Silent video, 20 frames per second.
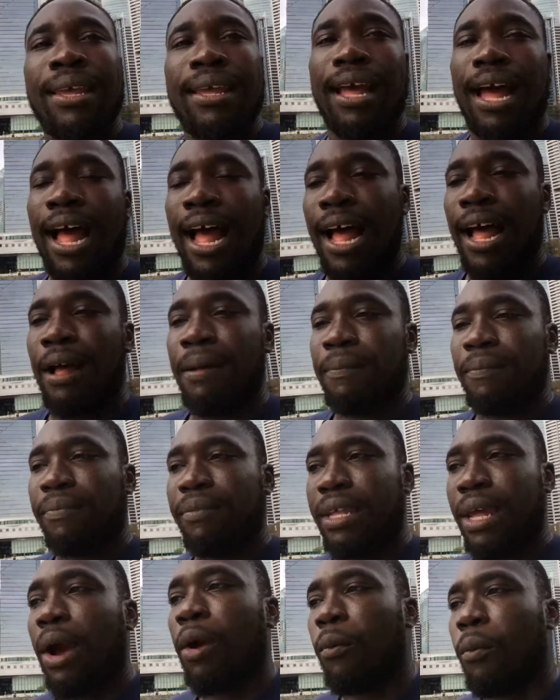You
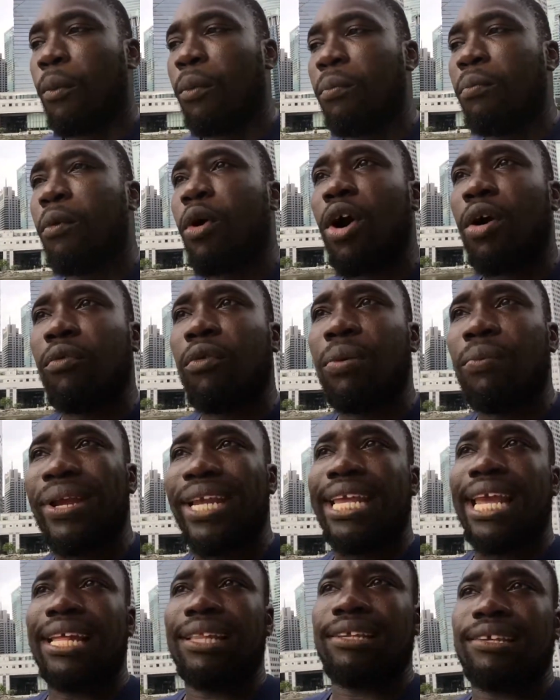know, more when we
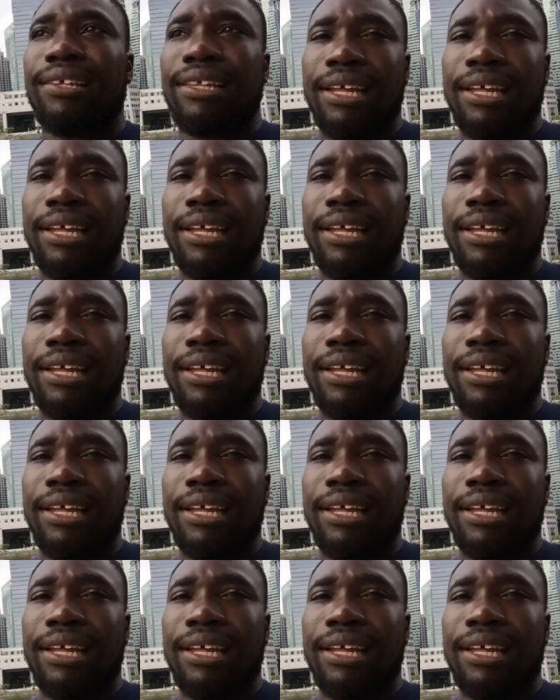get to